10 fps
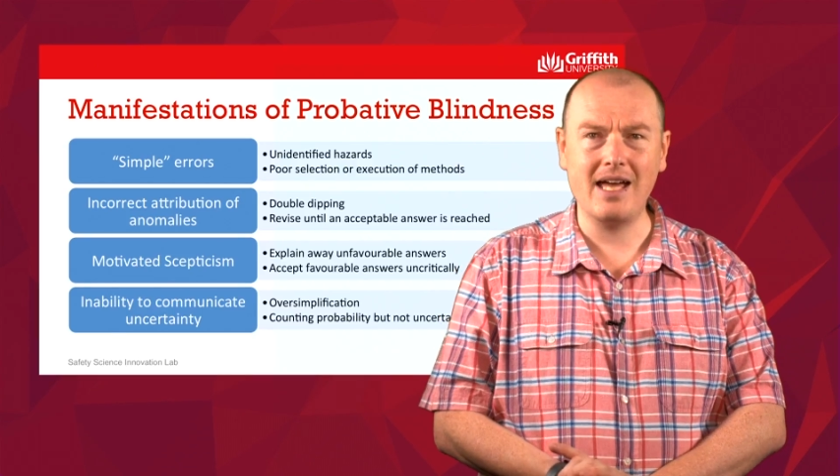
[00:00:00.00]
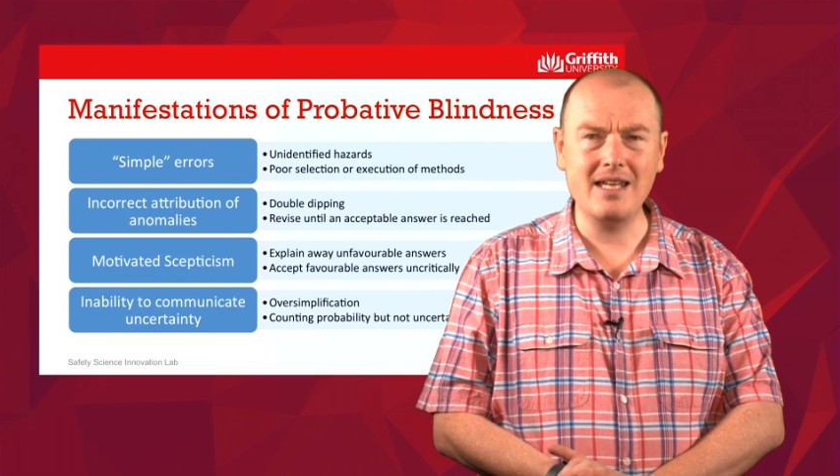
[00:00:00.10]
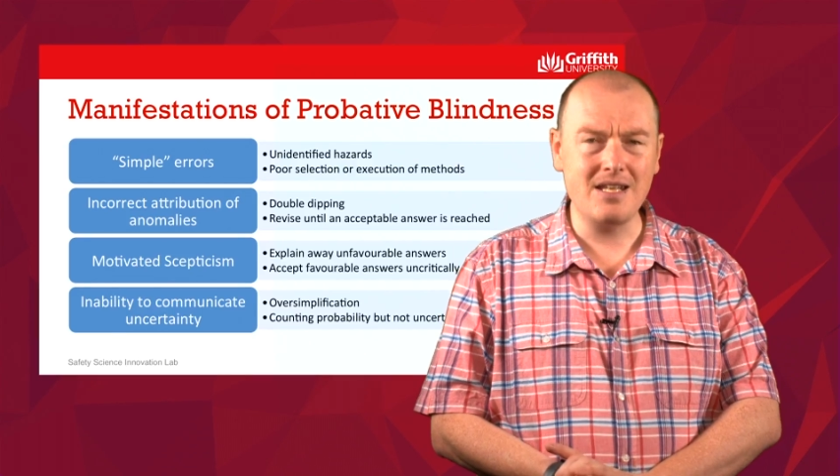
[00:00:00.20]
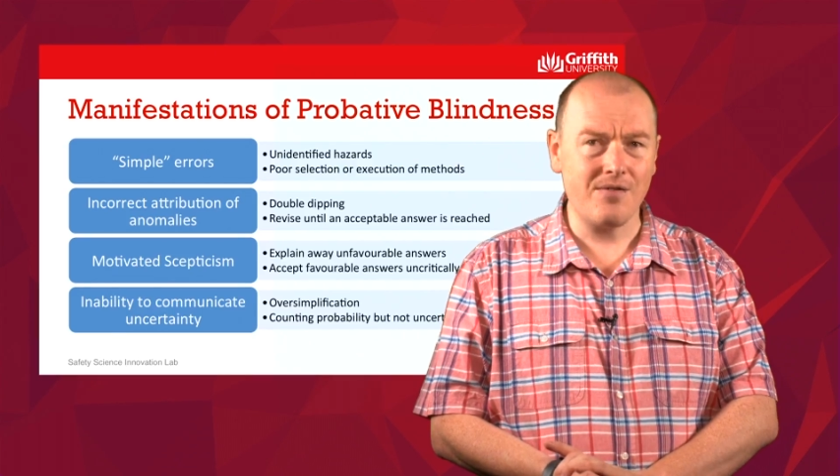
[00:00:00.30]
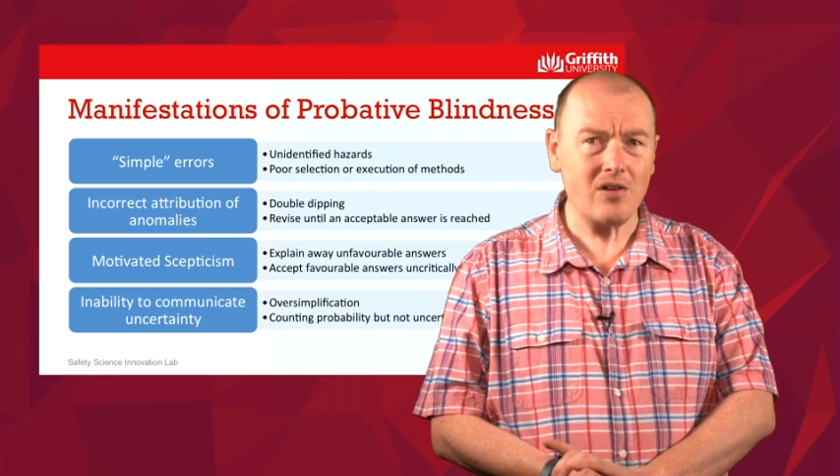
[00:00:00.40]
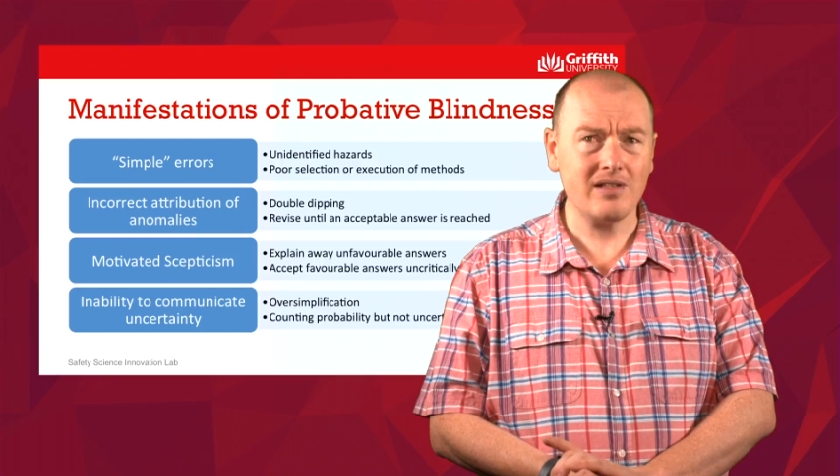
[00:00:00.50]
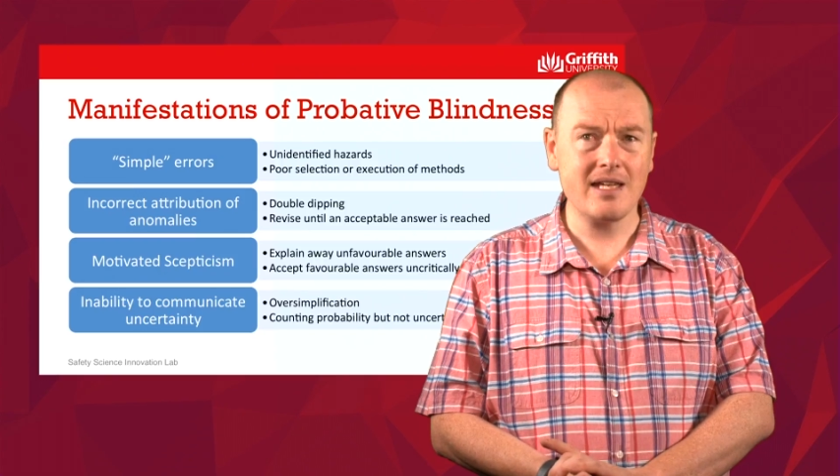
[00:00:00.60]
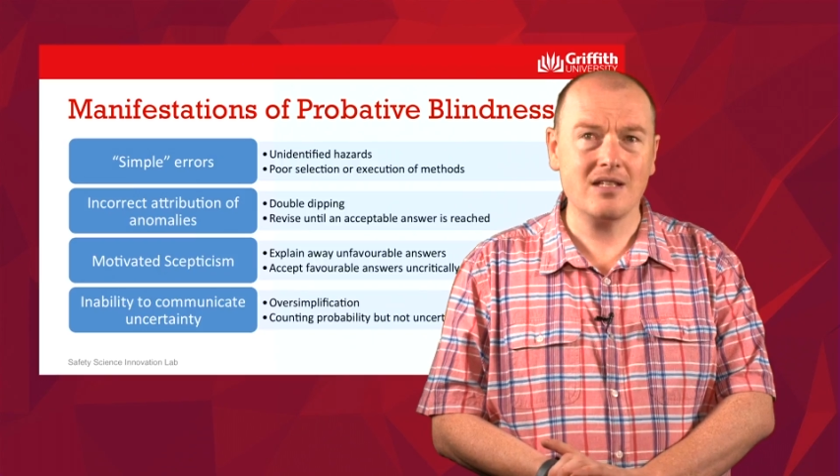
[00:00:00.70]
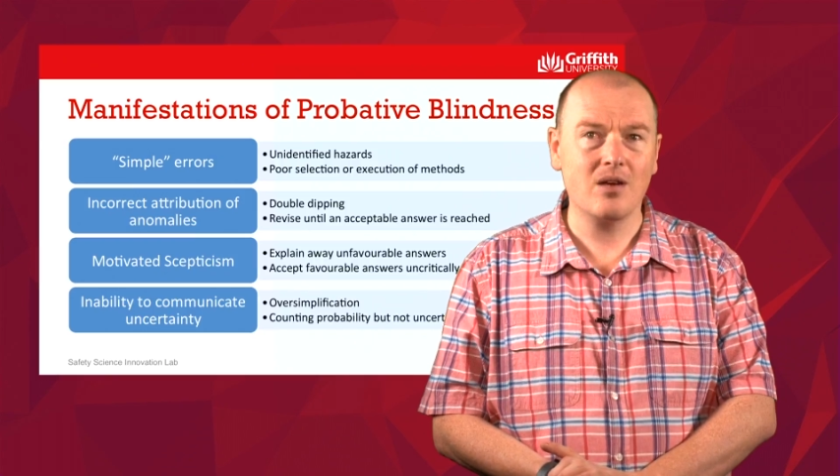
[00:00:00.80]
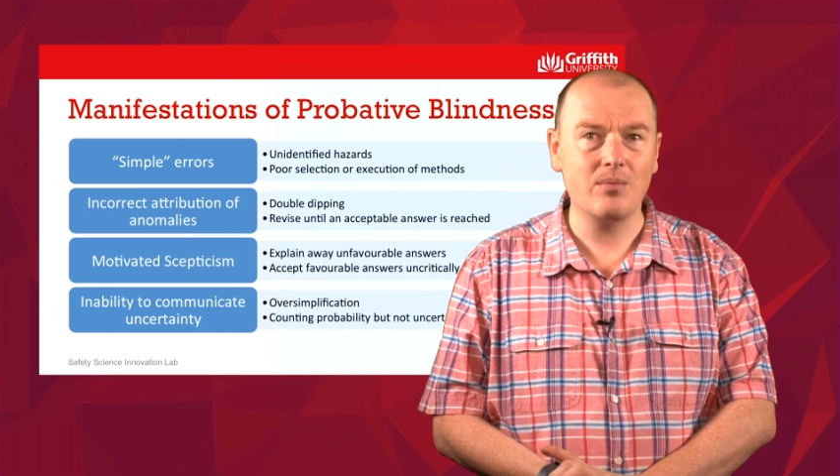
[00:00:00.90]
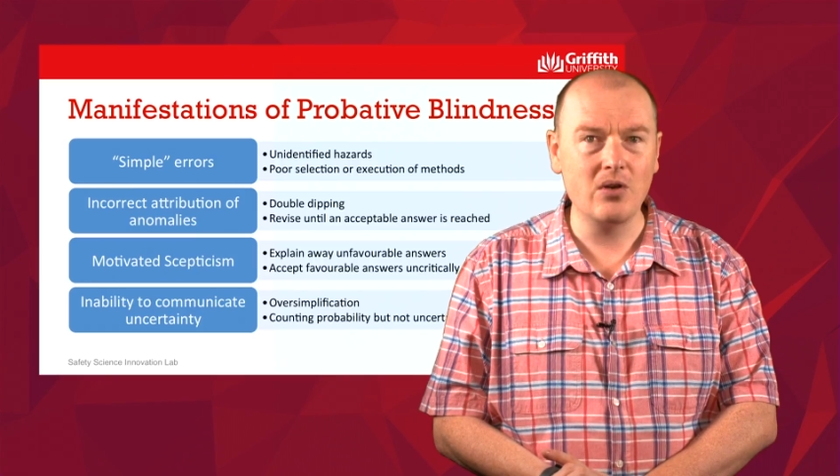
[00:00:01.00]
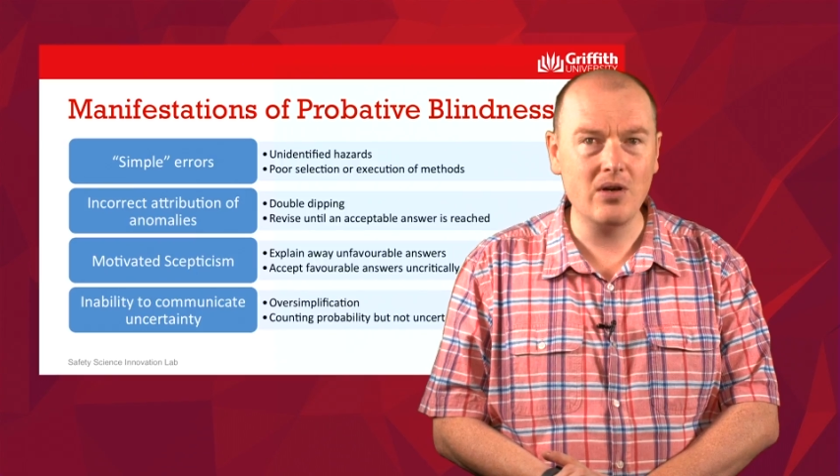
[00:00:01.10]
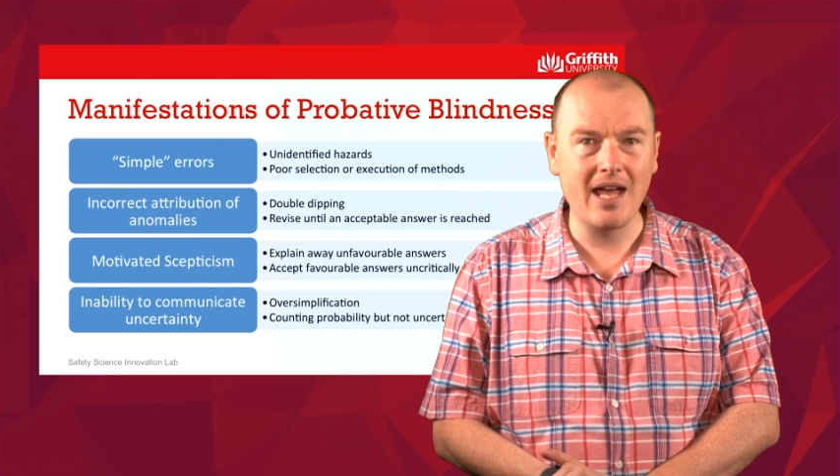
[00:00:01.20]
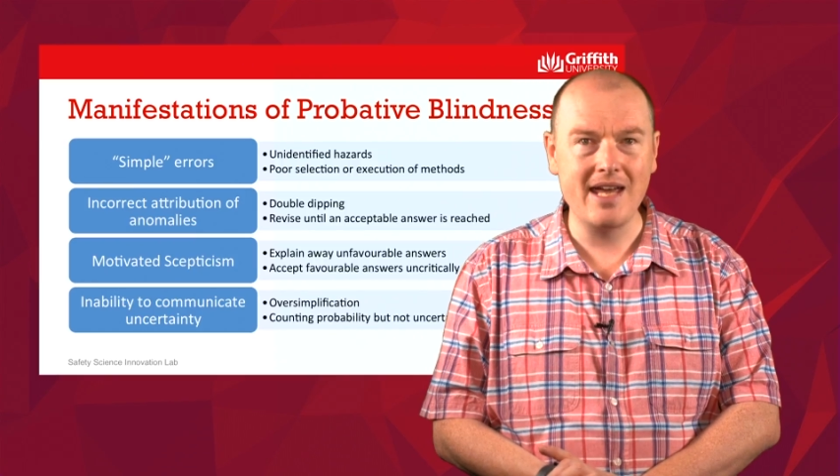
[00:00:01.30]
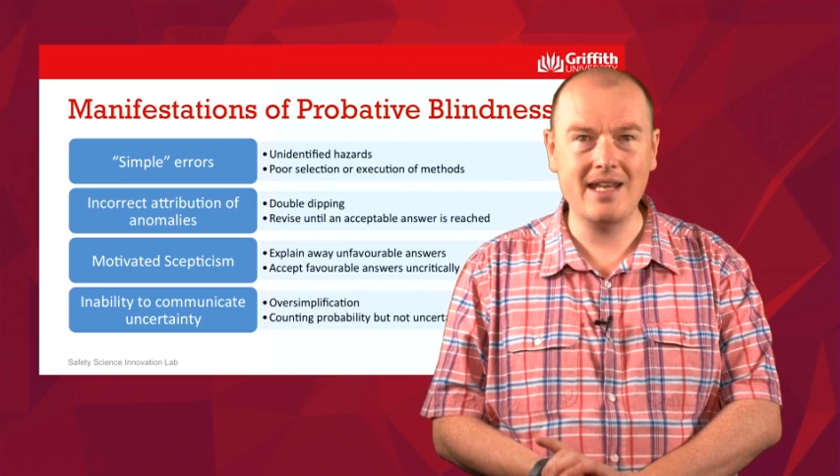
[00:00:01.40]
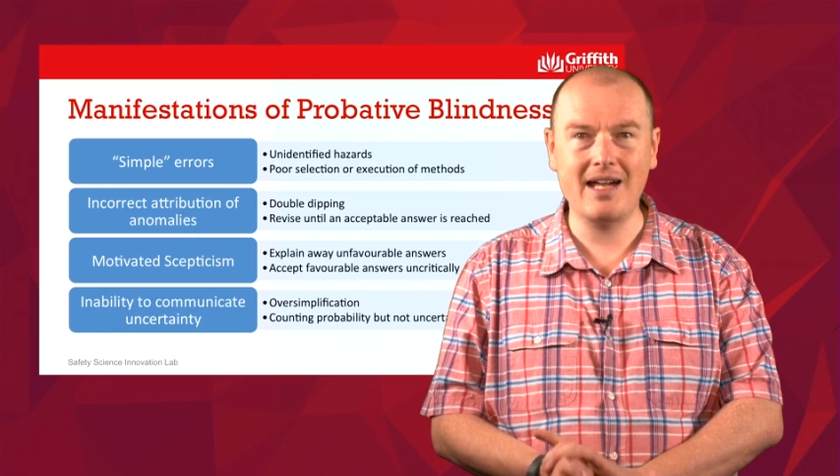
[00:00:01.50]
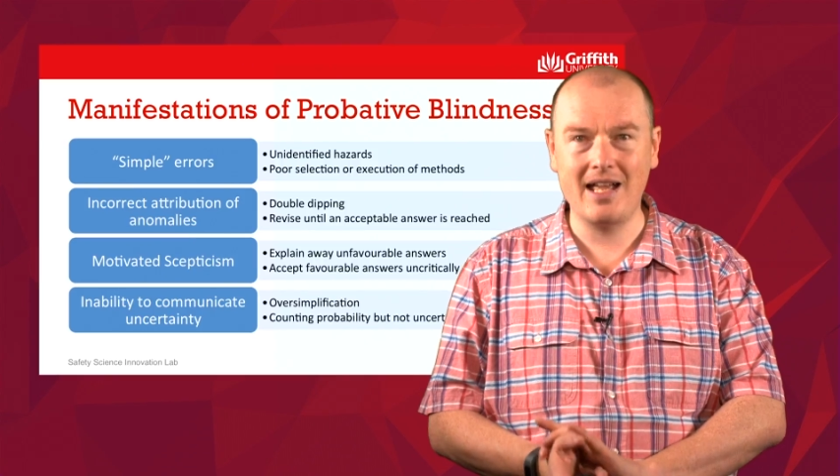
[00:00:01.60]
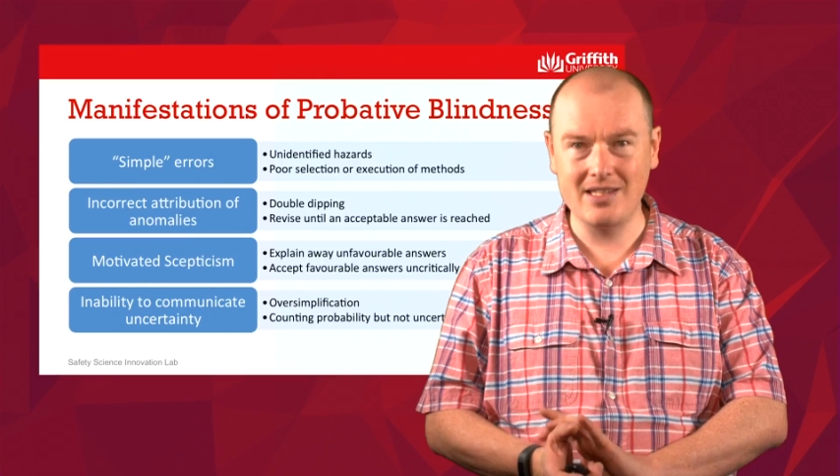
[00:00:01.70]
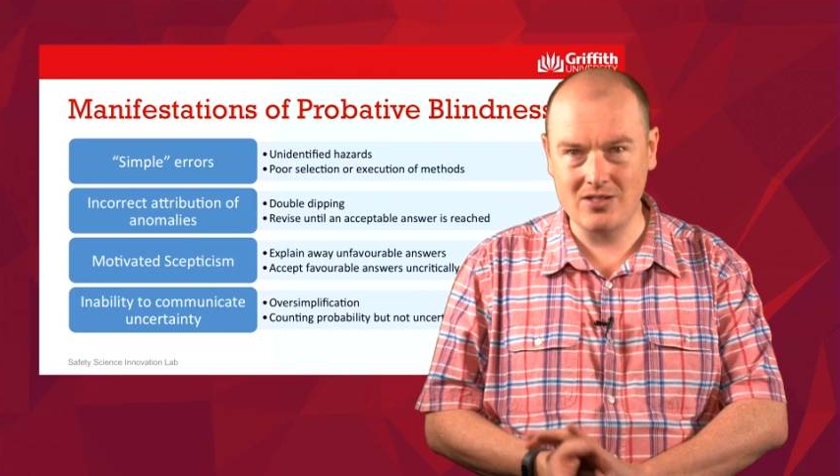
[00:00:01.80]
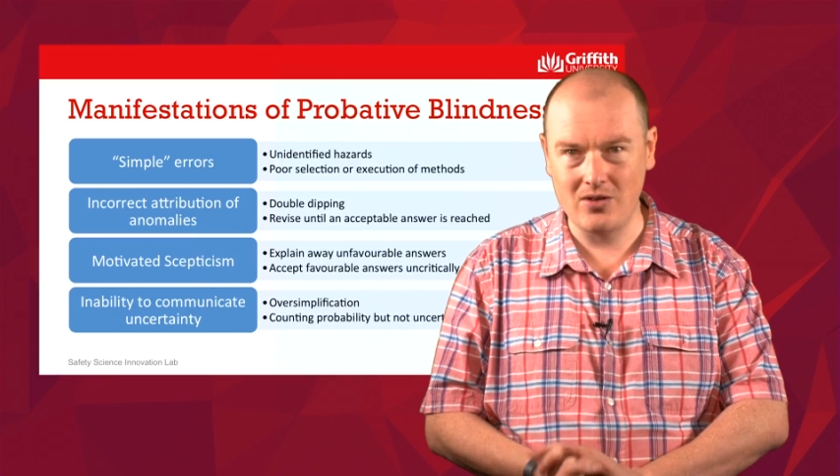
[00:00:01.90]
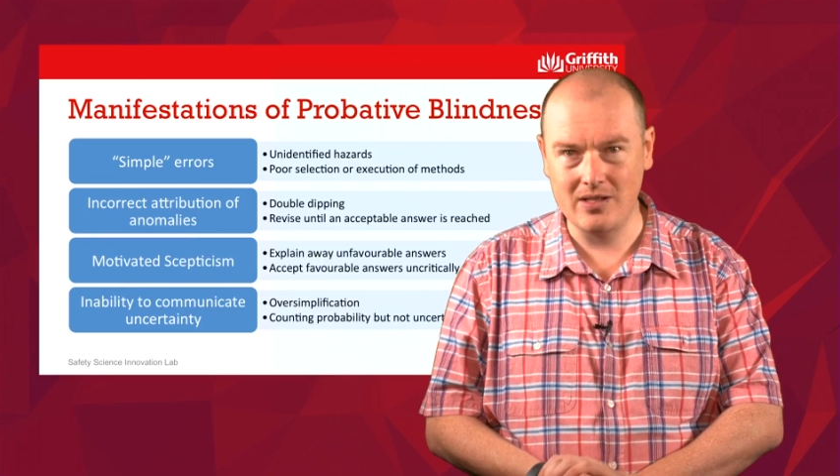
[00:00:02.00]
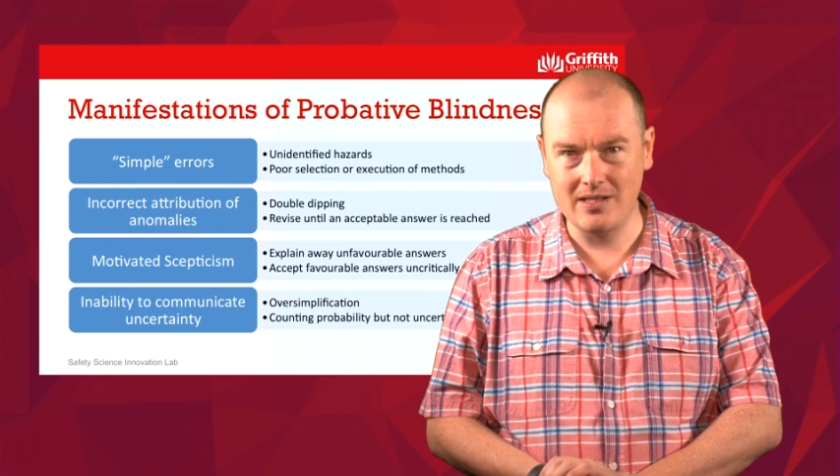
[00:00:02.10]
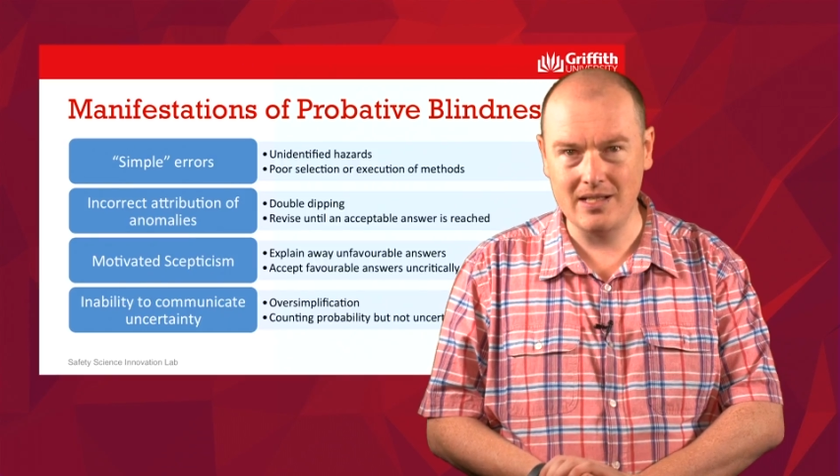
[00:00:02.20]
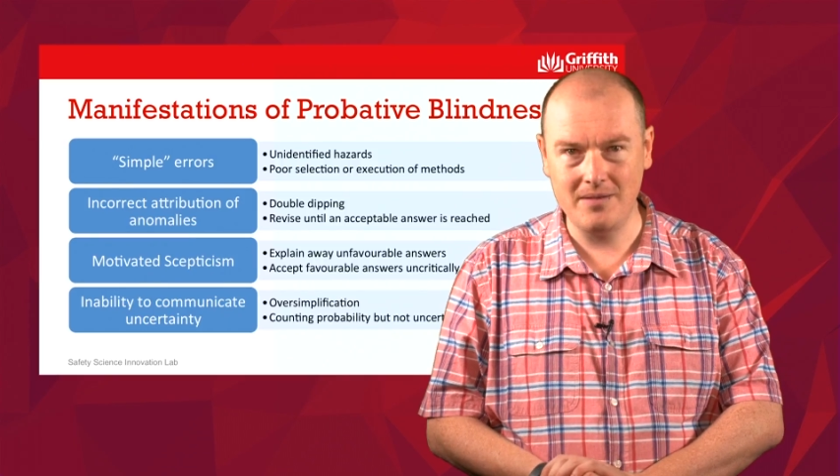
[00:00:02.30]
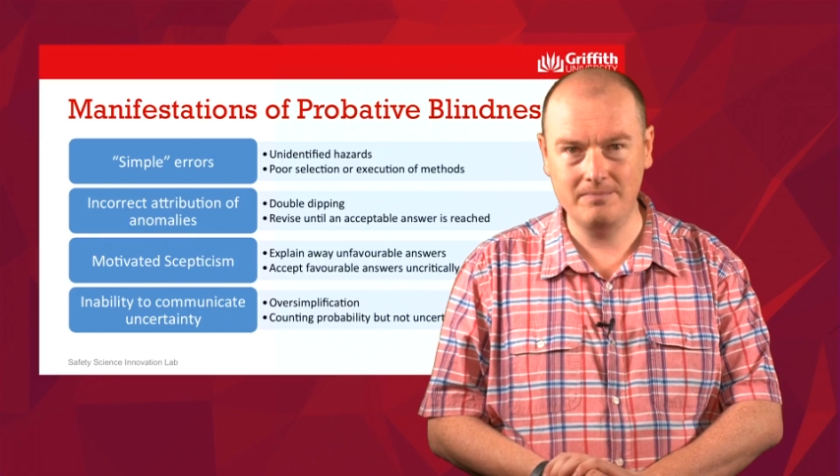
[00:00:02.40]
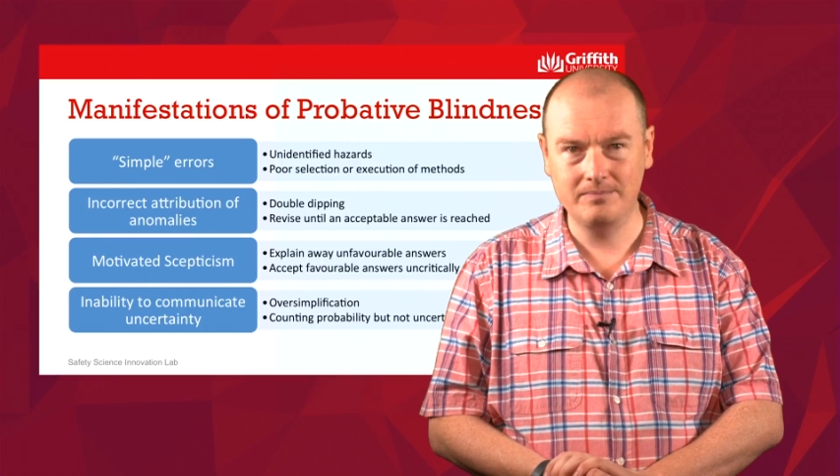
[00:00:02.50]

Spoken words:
a difficulty in communicating uncertainty.